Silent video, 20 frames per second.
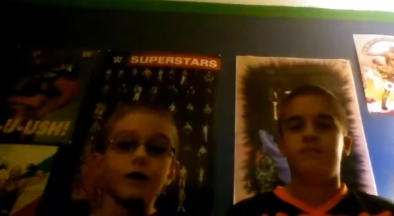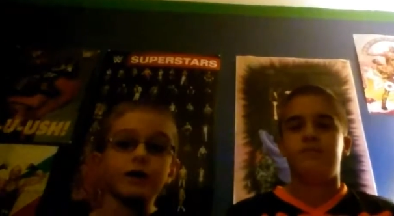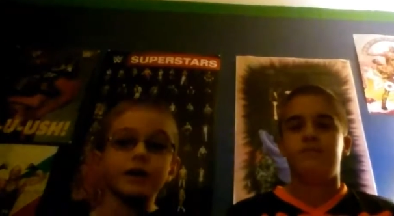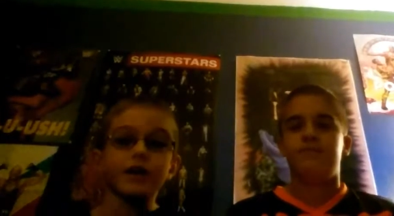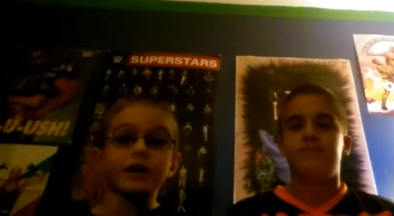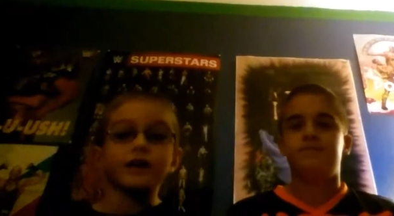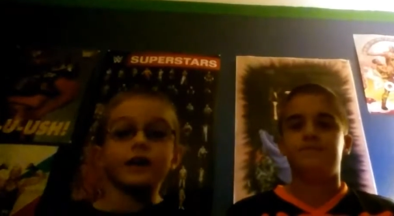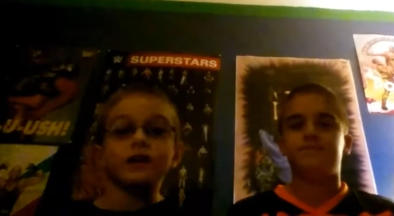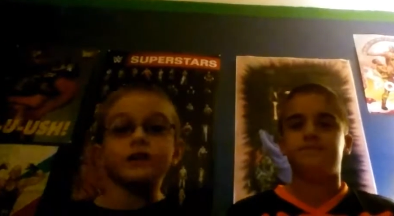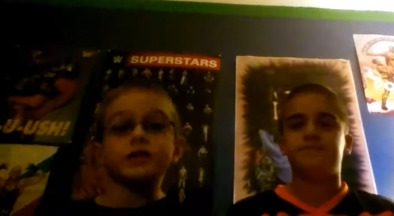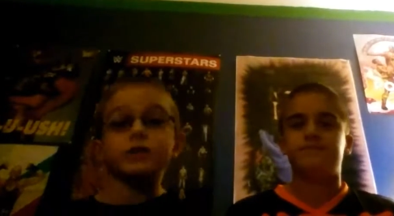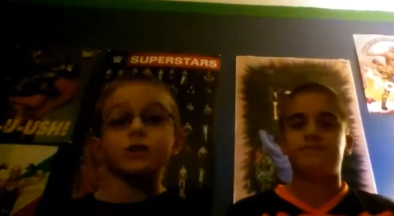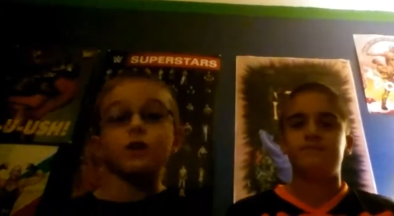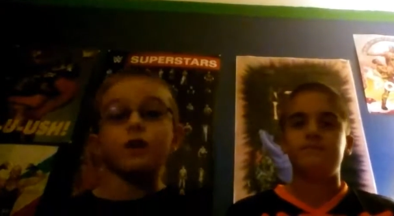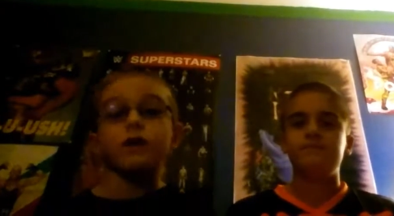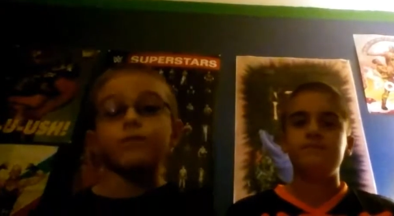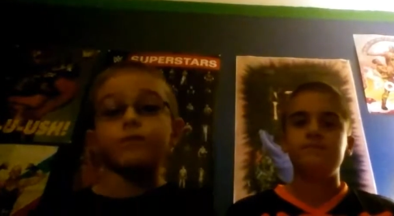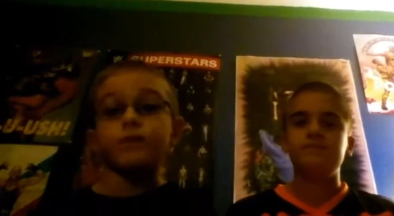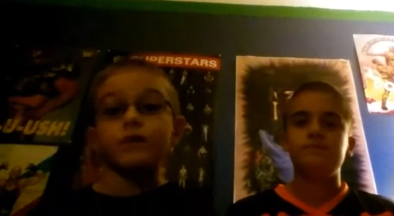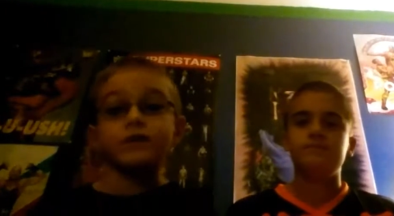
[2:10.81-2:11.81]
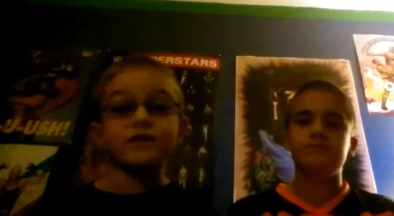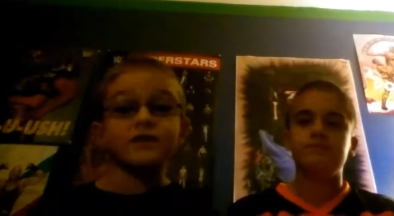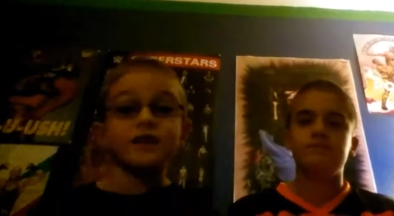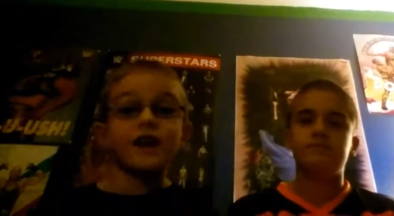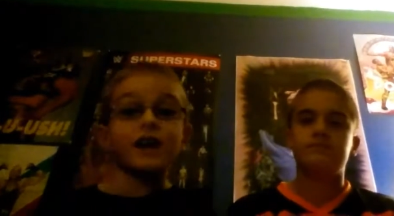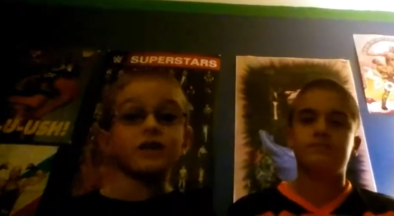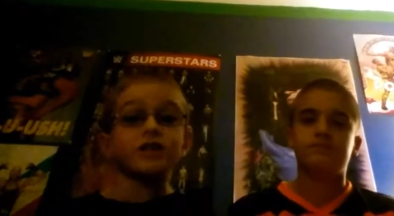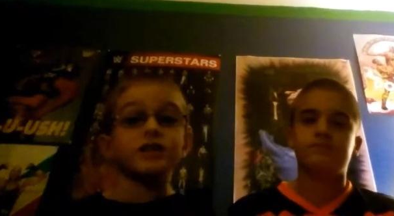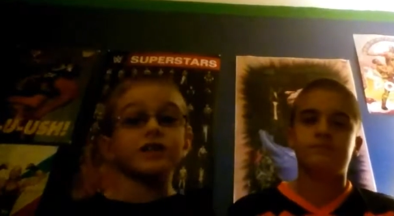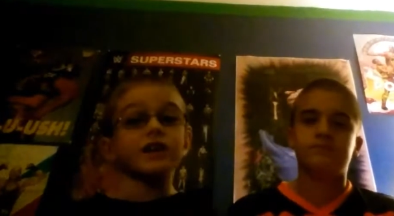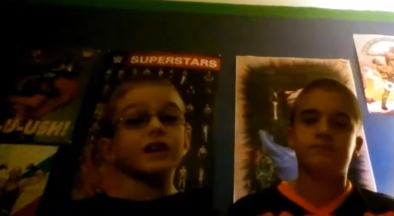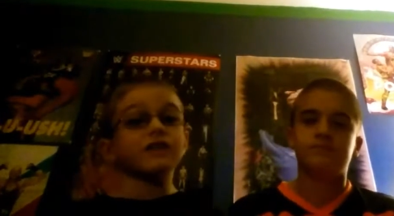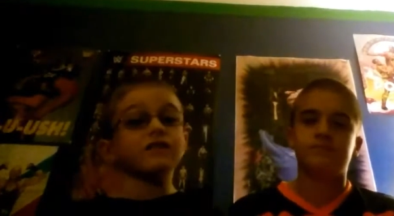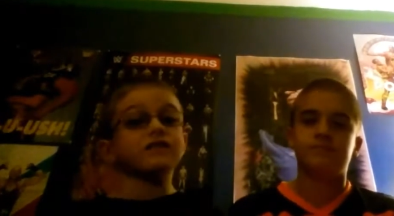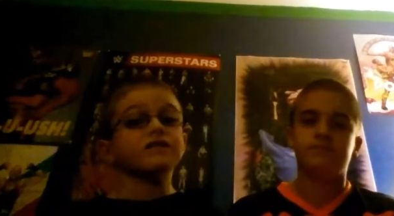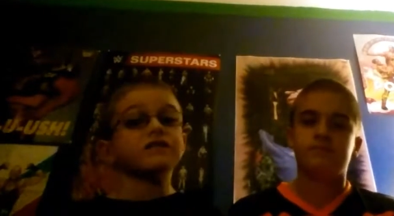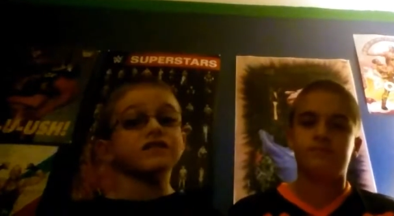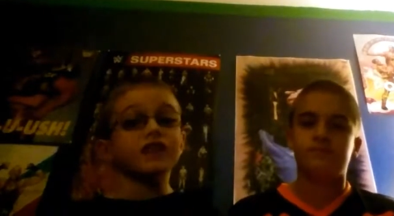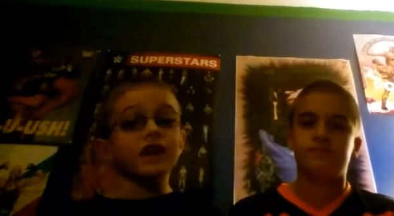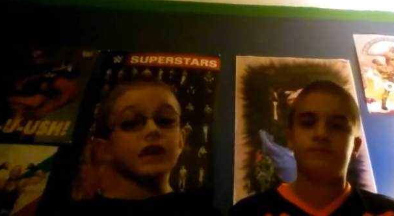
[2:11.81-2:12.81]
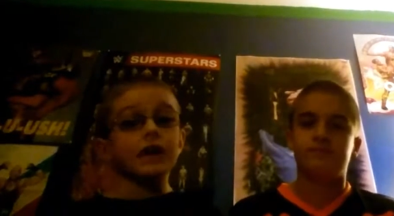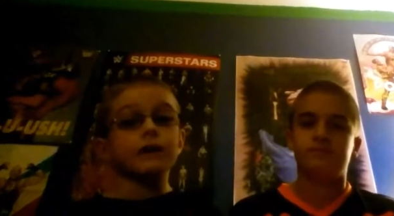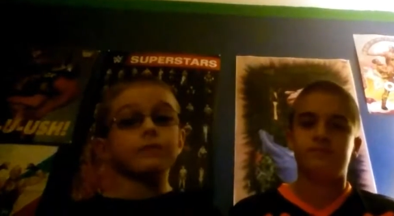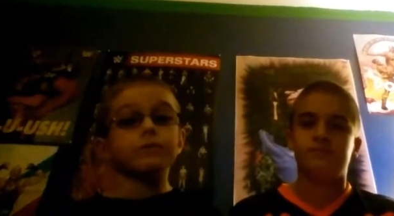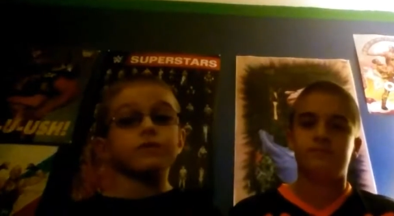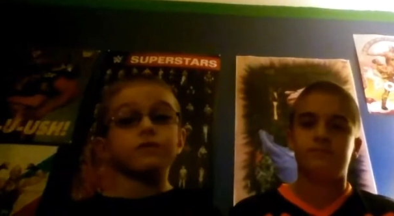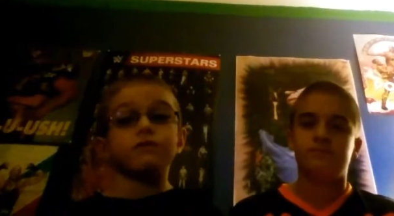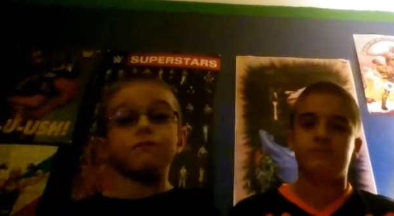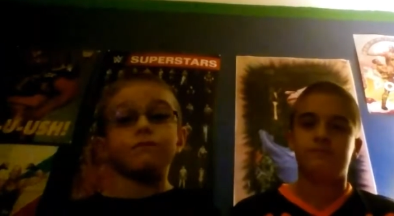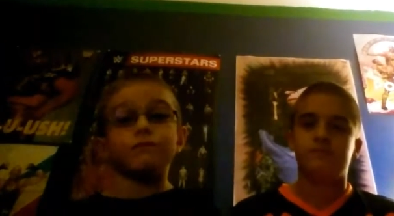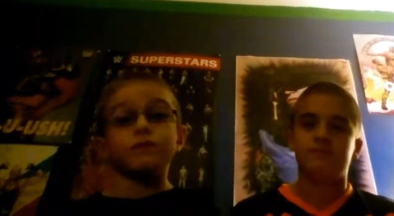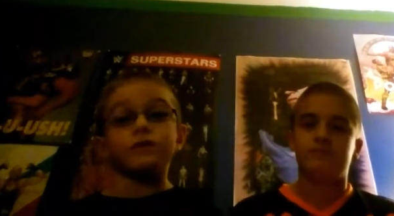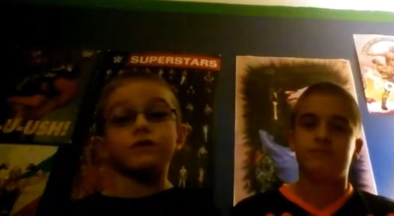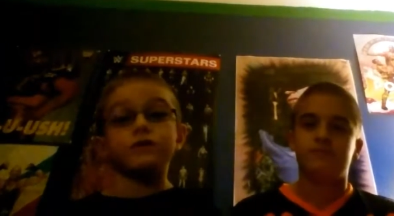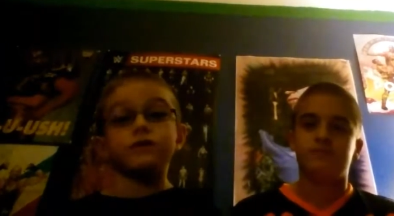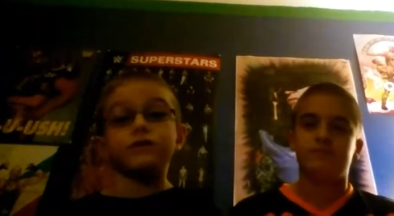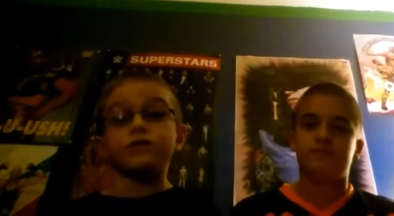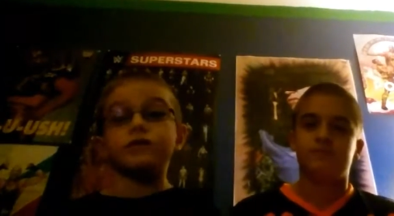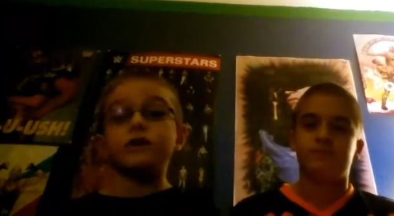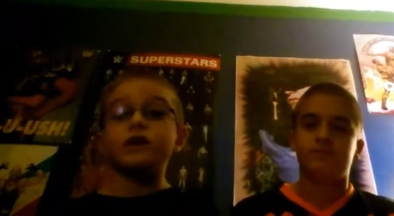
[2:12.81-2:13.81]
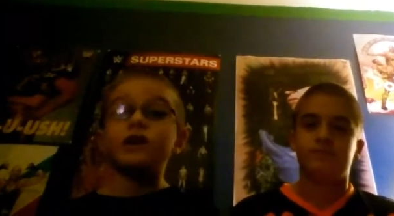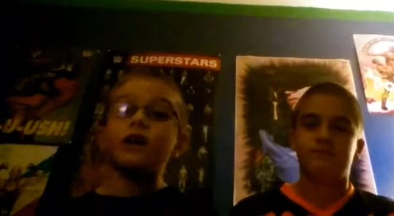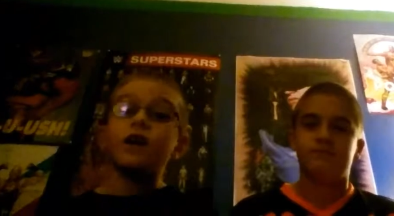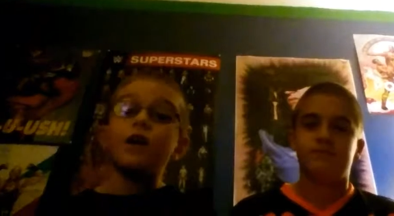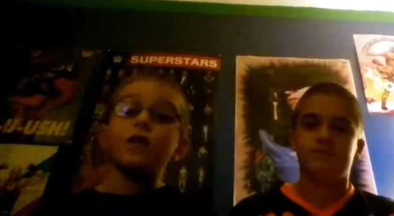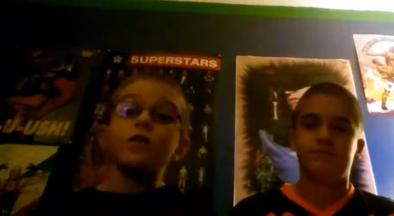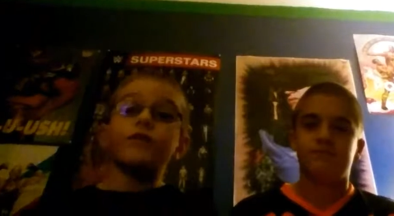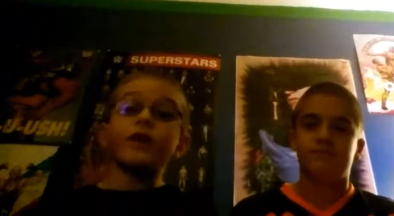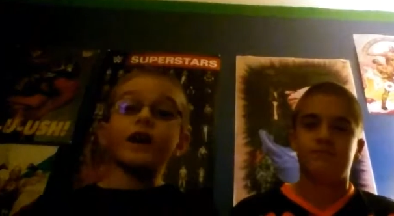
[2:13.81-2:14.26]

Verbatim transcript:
Speaker 1: Okay, guys, so I wasn't actually getting stabbed or murdered.